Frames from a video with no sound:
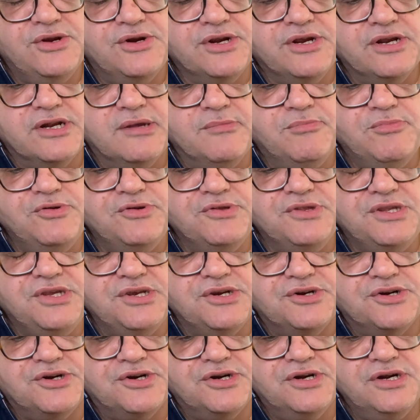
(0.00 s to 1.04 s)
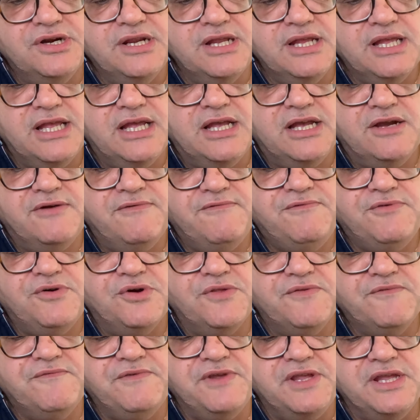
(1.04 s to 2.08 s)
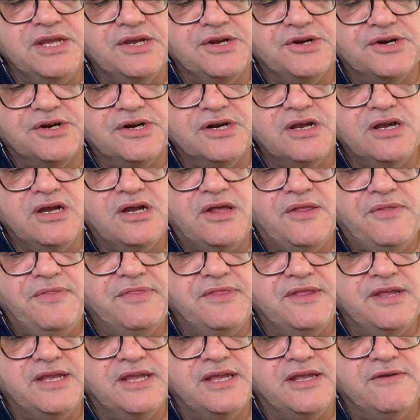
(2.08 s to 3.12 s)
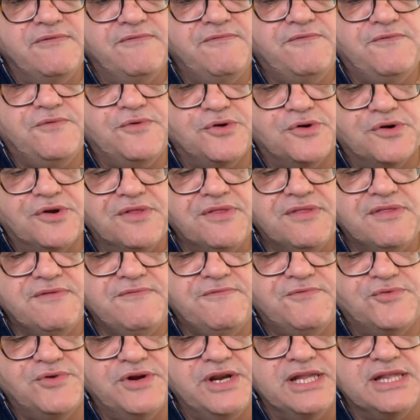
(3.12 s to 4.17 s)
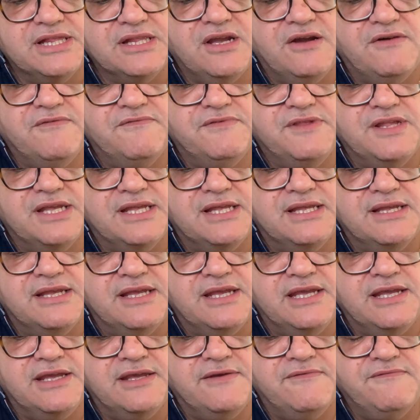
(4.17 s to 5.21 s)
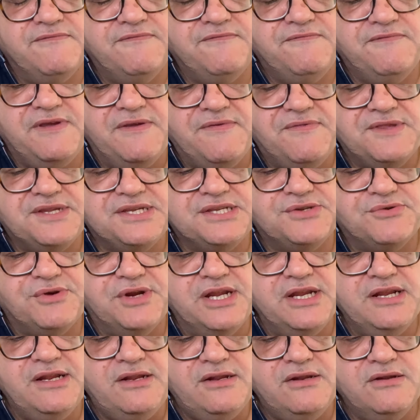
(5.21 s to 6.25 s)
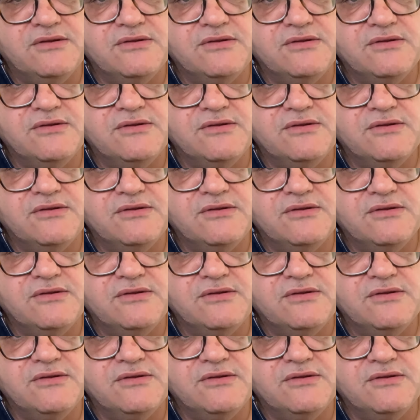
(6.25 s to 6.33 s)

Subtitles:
gonna put your fourth finger on the fourth fret of the fifth string.